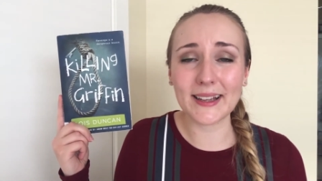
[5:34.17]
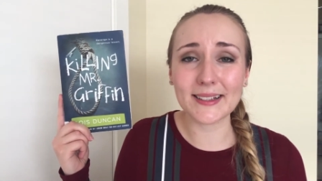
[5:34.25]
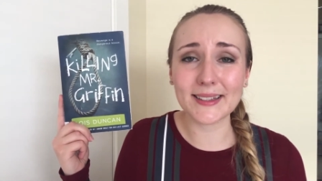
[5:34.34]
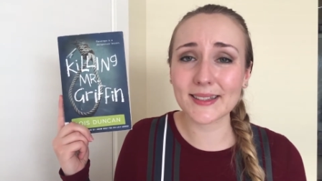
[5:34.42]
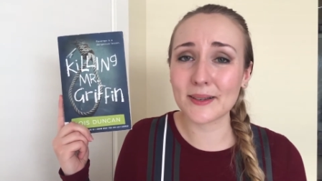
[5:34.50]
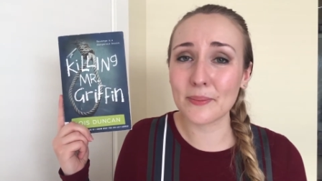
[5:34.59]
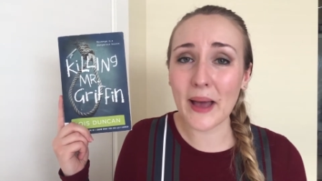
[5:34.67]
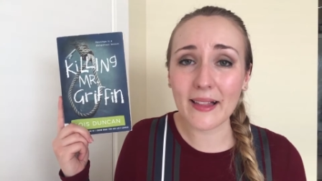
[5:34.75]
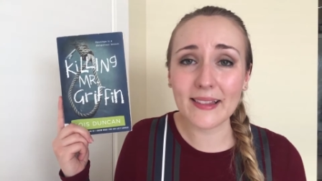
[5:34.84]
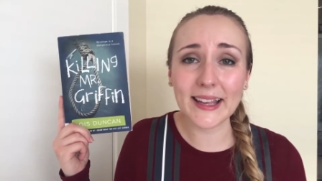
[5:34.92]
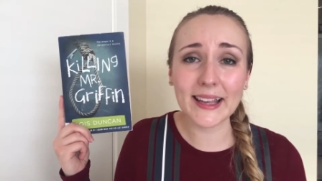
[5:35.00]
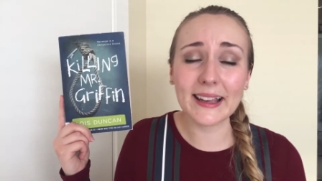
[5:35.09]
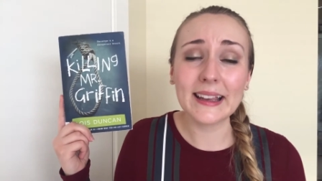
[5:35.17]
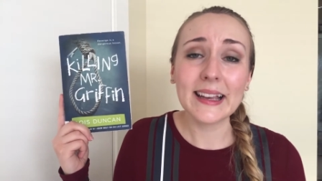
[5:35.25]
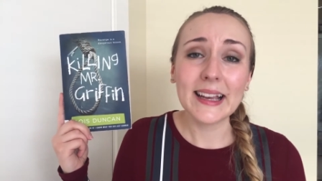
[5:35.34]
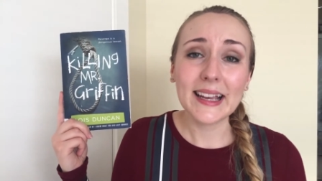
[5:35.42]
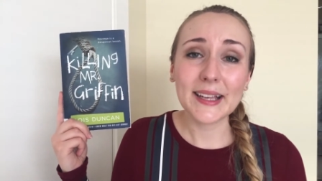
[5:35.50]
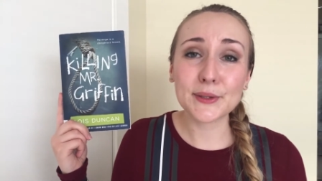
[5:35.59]
It's compelling,
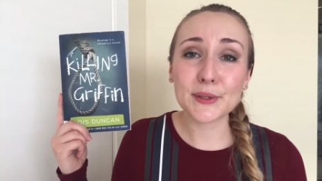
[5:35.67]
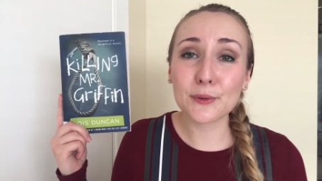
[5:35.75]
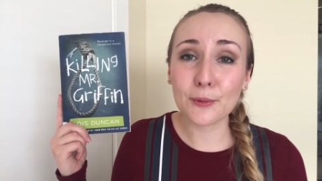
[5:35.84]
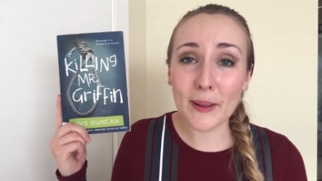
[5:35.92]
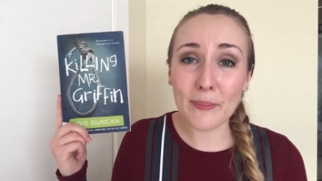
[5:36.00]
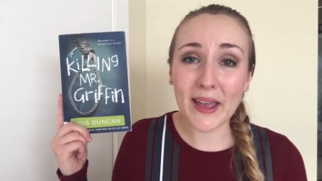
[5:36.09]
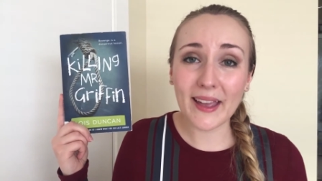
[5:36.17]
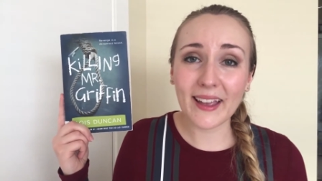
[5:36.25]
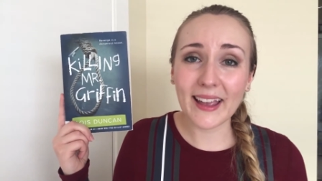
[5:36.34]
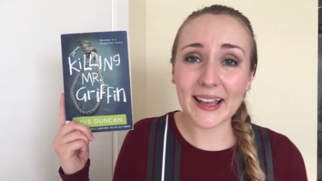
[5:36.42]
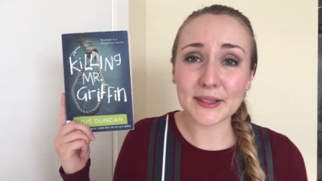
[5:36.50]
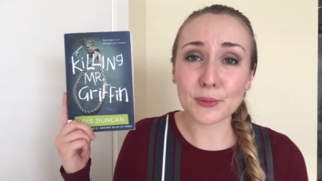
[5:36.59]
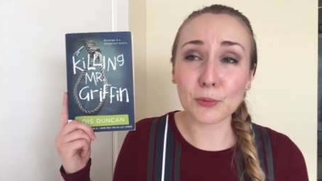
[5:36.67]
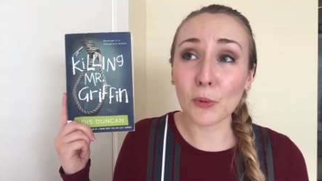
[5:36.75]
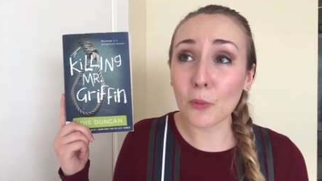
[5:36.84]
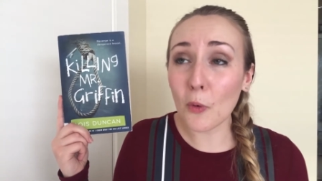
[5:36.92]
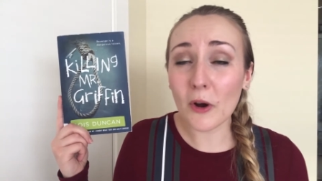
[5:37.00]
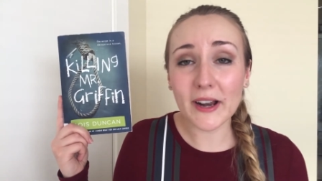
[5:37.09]
it's gripping, it's
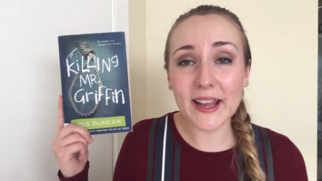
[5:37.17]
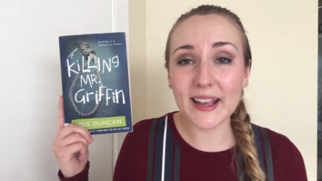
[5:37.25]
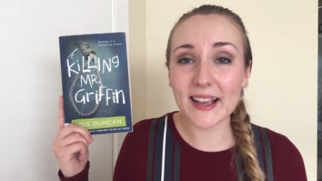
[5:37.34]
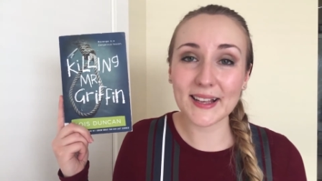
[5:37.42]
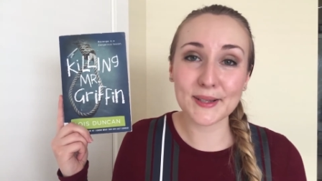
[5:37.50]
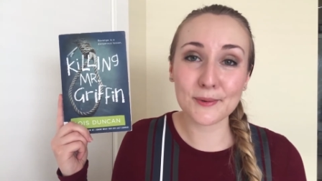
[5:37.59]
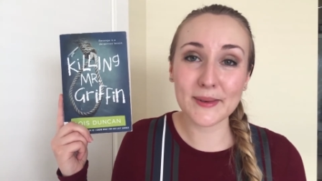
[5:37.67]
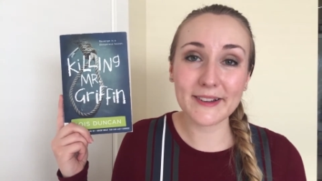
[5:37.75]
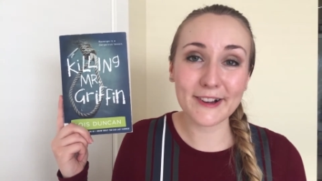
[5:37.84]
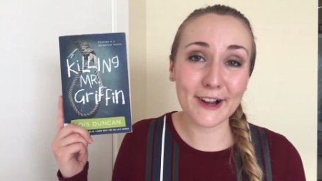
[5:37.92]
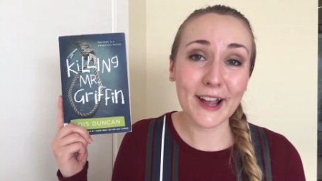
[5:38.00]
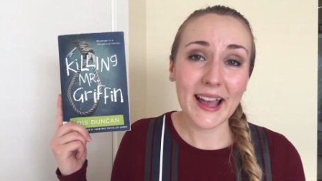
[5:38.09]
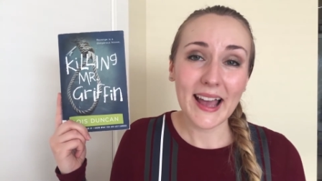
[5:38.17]
rewarding as a reader.